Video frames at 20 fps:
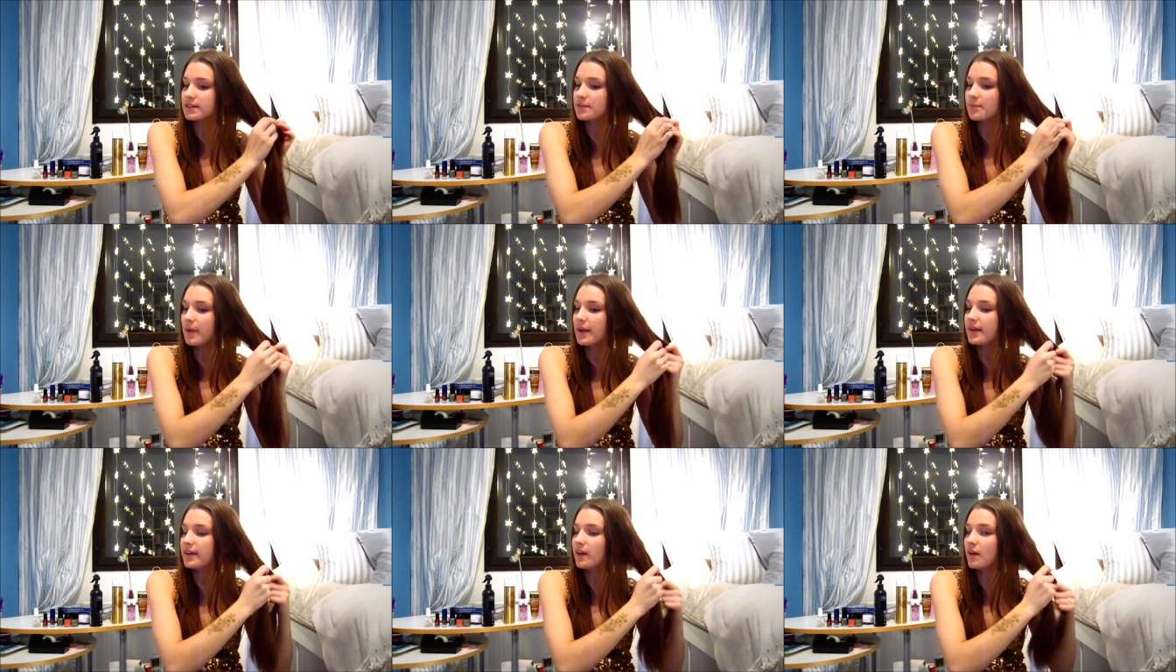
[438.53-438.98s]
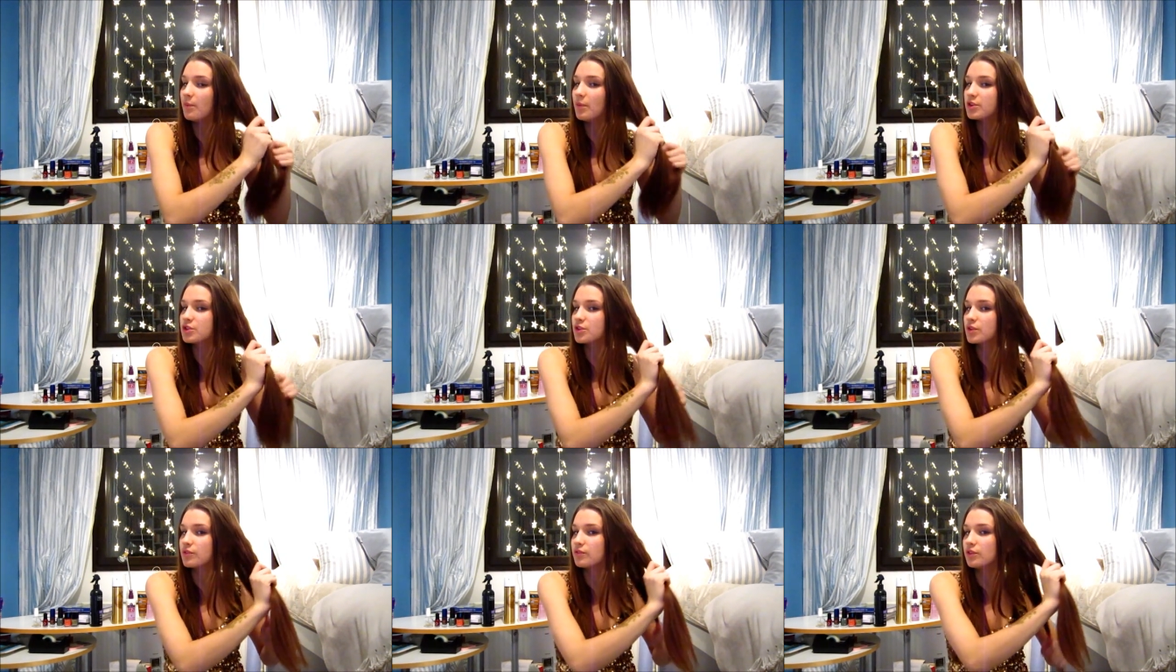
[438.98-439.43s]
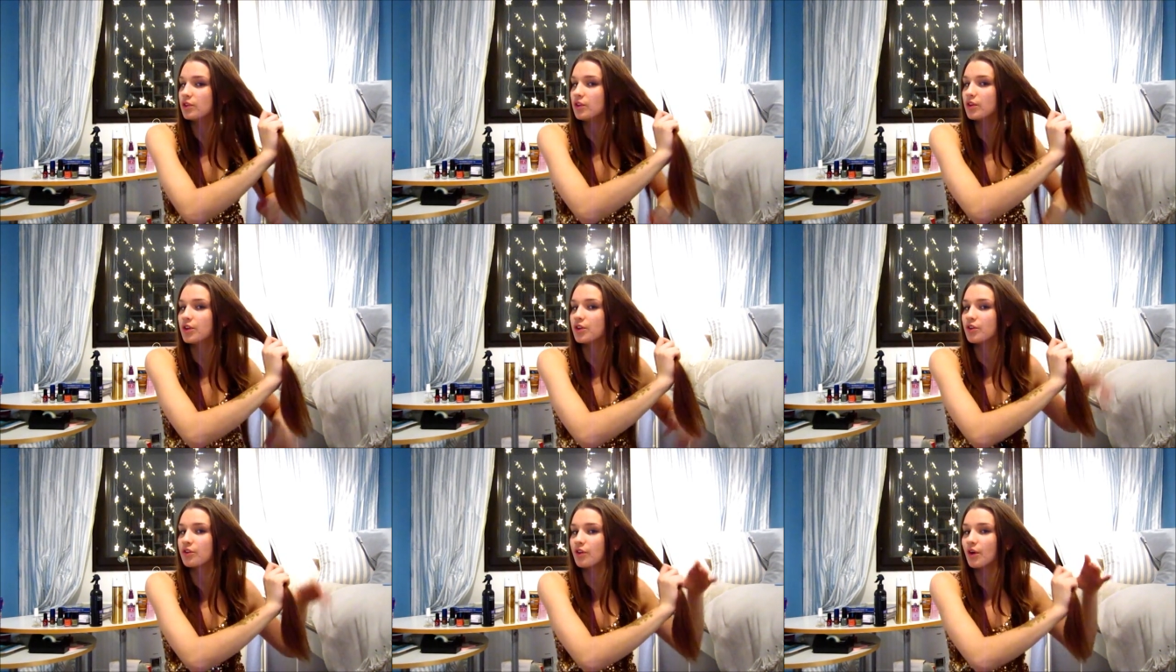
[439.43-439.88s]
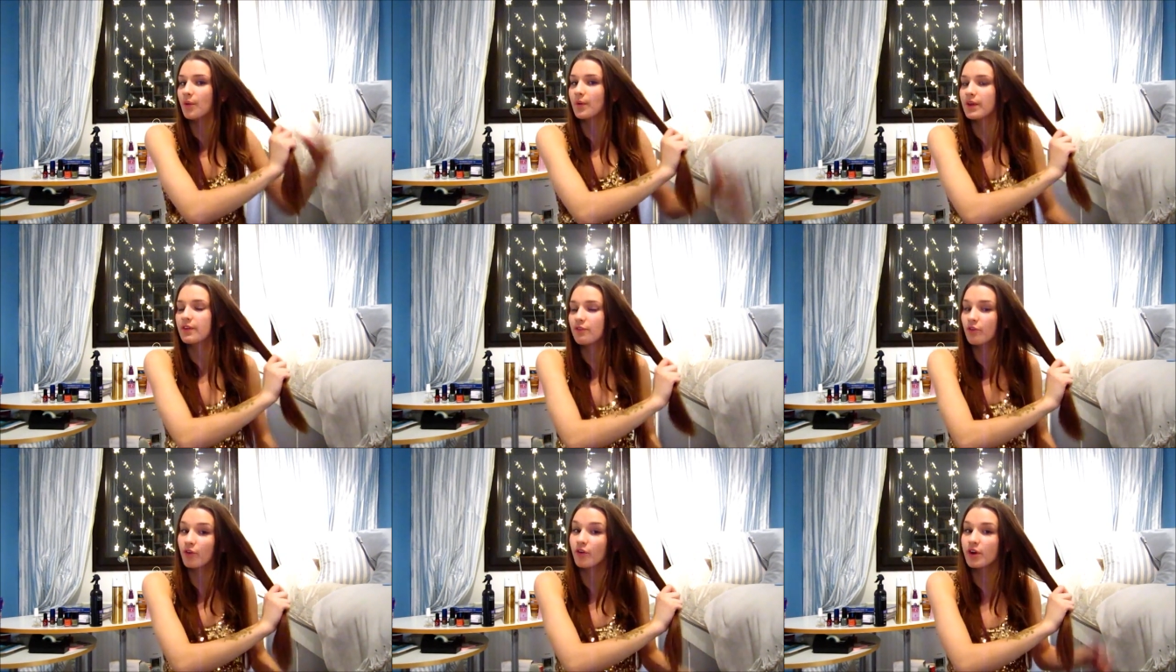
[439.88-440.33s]
depending on what sort of look you're
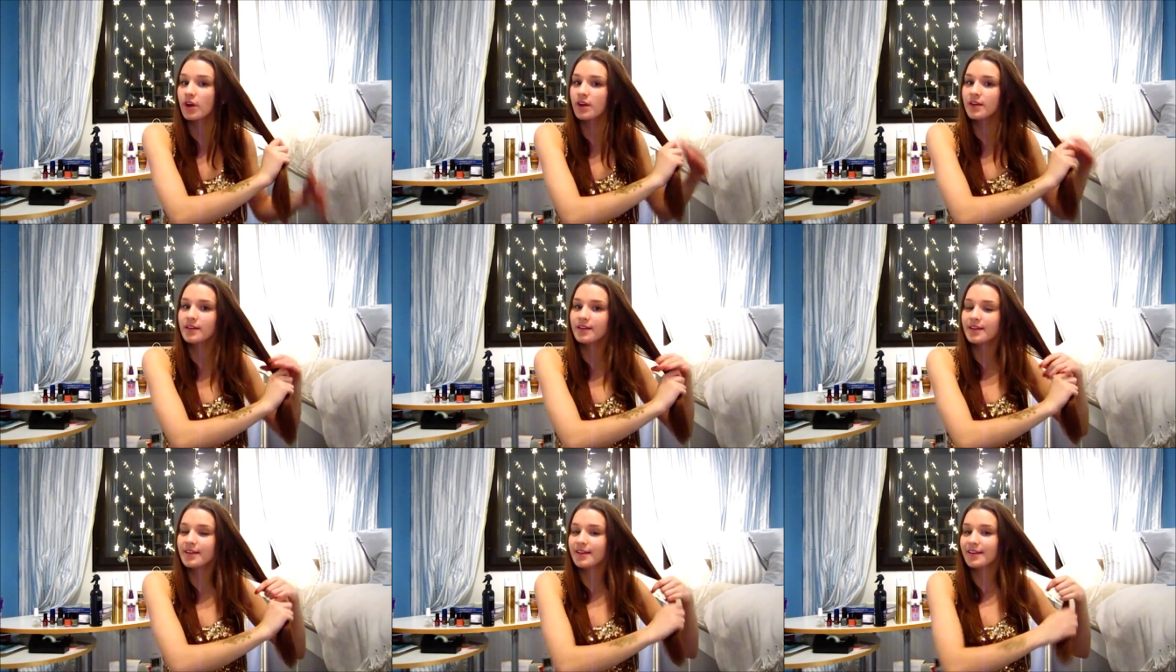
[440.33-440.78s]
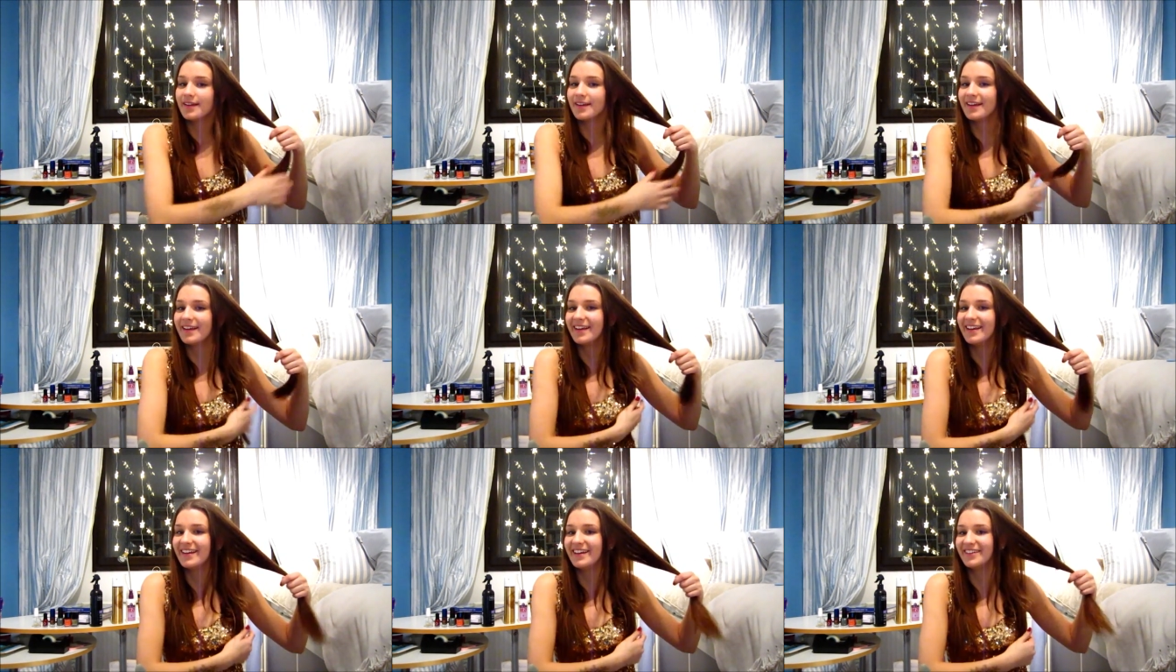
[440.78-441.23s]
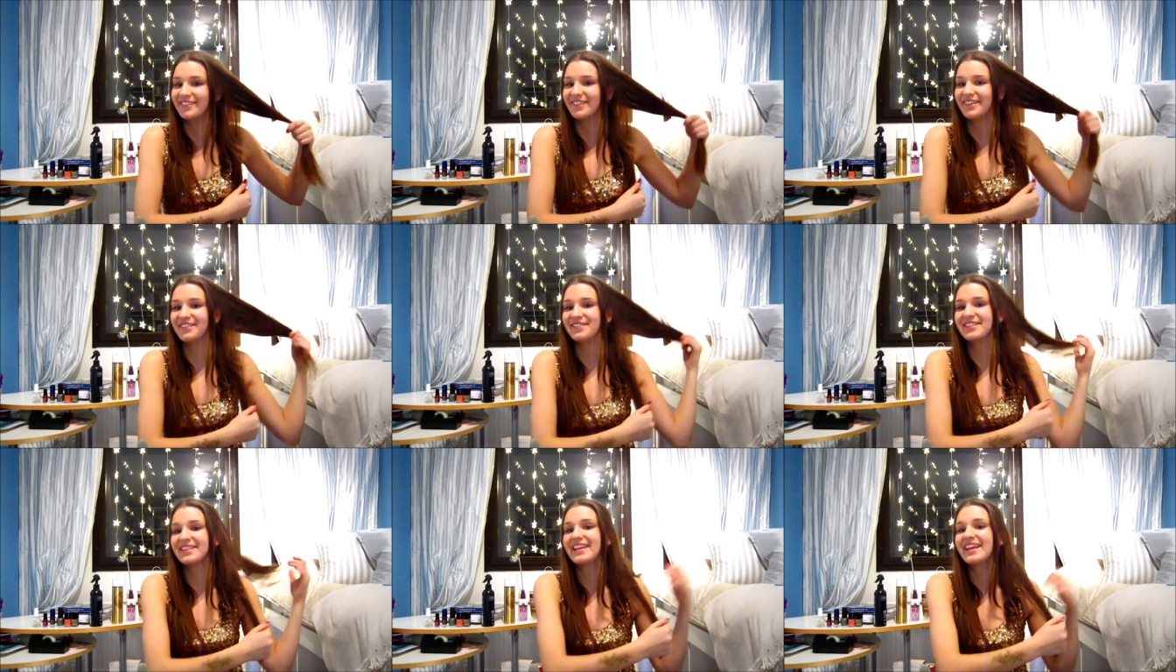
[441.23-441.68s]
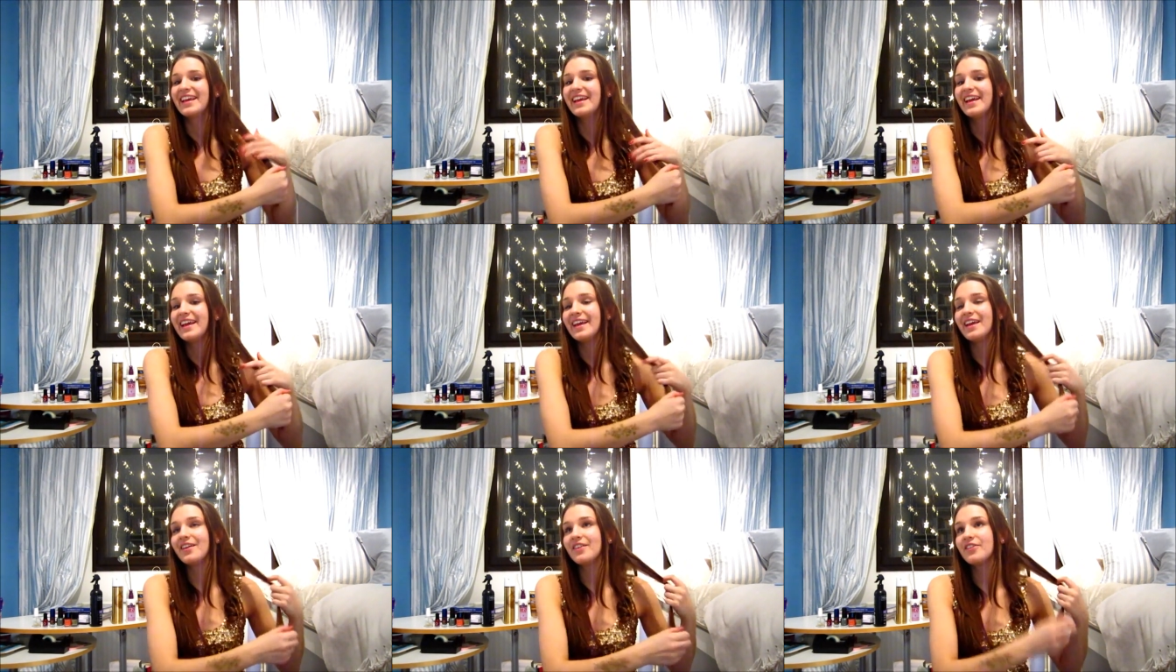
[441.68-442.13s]
going for. Whoops.
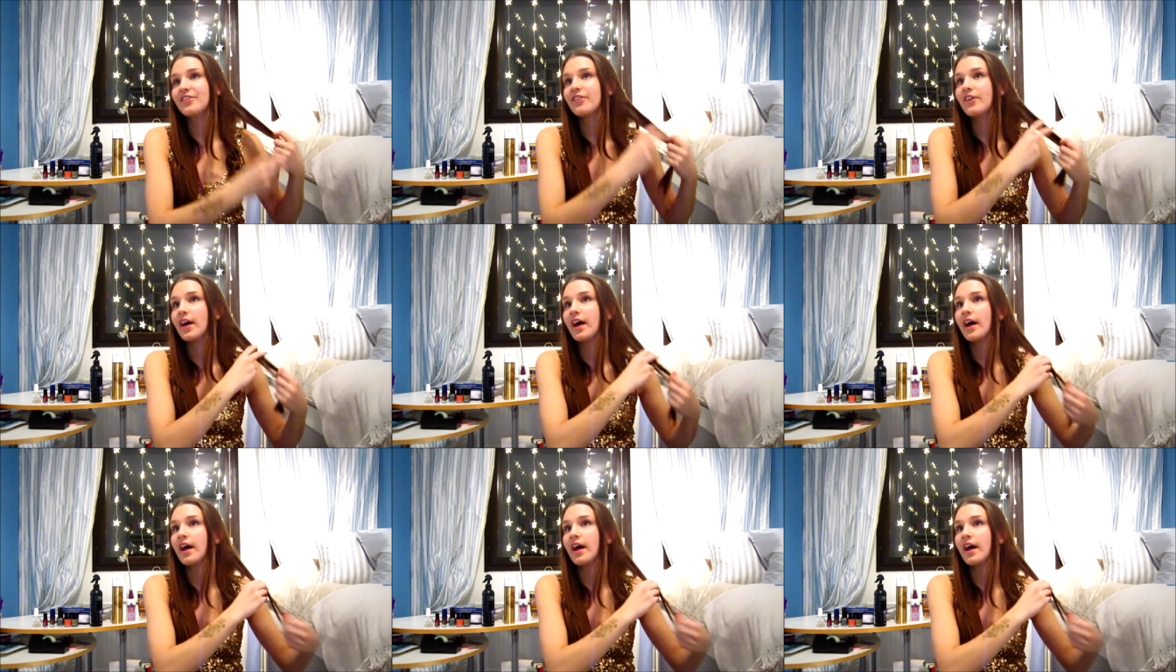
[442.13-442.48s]
If